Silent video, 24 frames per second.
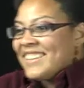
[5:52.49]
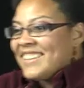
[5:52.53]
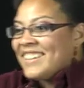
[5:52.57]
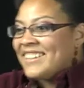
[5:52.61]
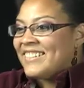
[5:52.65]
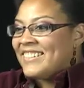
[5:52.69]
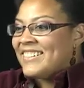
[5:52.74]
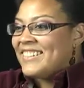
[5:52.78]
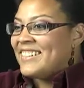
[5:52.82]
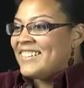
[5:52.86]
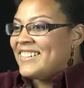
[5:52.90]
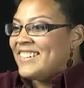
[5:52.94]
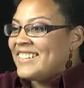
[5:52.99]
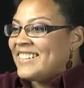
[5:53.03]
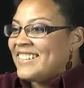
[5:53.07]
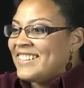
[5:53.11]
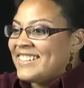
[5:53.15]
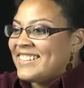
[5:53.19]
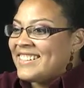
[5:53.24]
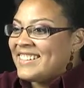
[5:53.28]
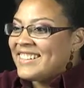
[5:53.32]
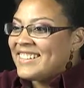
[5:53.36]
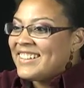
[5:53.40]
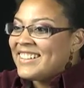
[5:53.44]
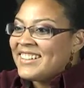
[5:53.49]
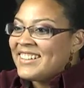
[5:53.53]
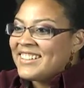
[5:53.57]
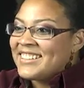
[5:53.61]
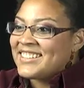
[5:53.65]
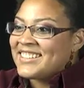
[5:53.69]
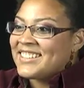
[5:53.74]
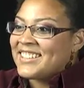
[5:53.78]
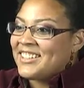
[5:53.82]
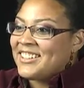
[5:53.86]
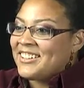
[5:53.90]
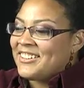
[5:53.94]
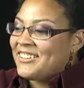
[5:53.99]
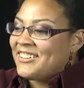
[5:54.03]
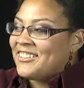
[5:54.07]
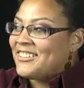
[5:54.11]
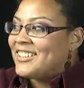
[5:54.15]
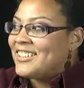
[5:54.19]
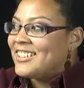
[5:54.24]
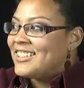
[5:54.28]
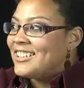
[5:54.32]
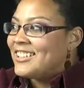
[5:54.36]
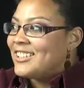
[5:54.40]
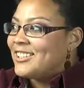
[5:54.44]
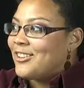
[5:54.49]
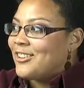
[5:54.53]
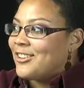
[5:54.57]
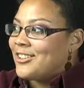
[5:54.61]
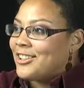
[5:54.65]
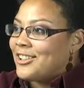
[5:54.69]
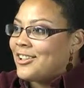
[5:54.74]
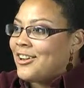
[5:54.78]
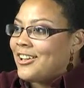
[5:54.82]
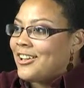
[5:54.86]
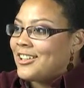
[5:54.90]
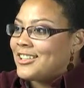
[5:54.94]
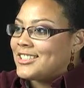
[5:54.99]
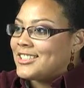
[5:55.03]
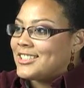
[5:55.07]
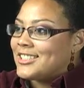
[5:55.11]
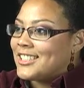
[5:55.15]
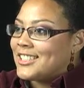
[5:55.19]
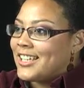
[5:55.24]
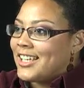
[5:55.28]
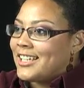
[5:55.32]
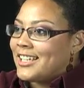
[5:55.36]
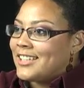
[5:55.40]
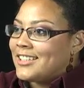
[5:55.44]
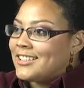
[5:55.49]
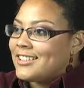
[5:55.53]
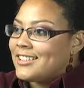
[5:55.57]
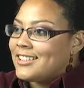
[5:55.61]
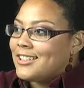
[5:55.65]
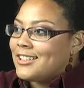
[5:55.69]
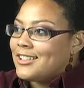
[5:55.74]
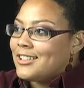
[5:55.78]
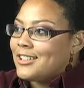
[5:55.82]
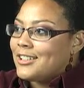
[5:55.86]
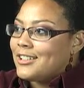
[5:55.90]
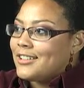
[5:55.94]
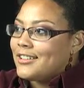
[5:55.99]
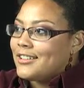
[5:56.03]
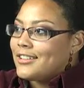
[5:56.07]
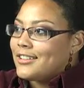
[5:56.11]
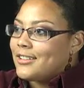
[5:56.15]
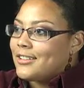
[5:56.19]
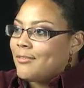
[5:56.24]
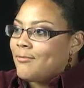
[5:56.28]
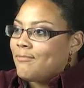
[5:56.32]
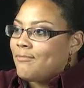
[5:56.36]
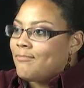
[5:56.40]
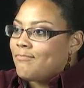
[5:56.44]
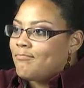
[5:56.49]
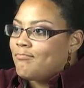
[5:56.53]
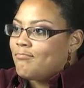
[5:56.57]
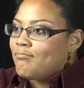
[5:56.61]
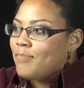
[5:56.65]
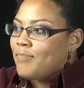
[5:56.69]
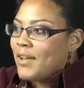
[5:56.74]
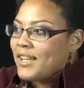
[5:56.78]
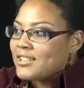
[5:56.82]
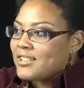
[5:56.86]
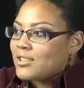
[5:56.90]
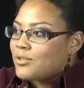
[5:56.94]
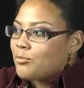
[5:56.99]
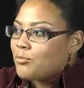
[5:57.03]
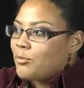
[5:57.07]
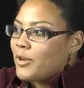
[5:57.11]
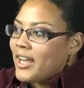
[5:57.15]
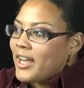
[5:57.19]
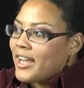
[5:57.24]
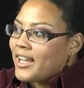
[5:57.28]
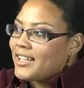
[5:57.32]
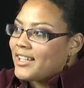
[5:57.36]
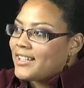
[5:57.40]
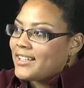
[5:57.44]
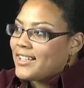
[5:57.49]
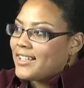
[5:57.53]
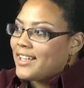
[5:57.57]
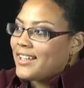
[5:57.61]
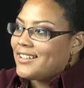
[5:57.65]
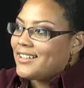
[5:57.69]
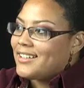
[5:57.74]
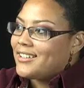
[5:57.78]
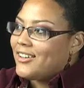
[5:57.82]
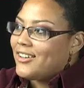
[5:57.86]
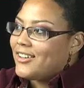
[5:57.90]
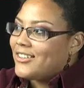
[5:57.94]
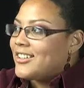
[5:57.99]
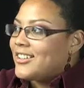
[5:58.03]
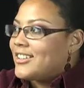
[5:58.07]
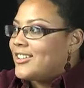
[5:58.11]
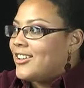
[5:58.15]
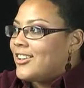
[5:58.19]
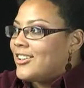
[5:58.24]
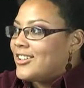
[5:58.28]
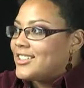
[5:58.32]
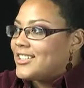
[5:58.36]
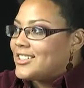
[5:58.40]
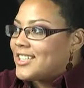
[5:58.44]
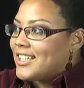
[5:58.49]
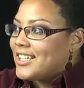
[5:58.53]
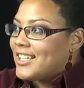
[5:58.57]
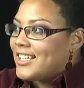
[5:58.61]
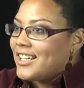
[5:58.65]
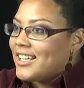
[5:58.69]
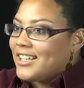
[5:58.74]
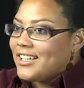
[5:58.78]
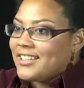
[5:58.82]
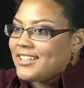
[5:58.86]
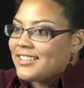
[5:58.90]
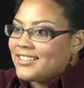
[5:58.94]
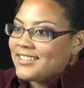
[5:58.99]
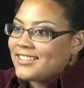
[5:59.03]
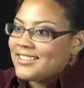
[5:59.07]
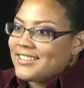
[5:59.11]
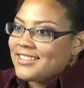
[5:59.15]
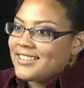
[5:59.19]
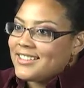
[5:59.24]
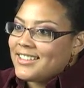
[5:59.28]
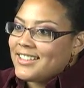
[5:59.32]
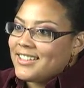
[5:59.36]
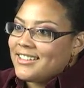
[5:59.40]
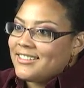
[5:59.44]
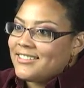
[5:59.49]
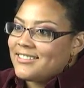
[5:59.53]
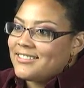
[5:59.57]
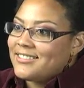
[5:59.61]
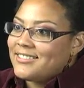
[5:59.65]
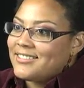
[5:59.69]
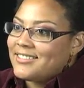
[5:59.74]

You know? So going to college is like the best way to get all the knowledge I need, you know?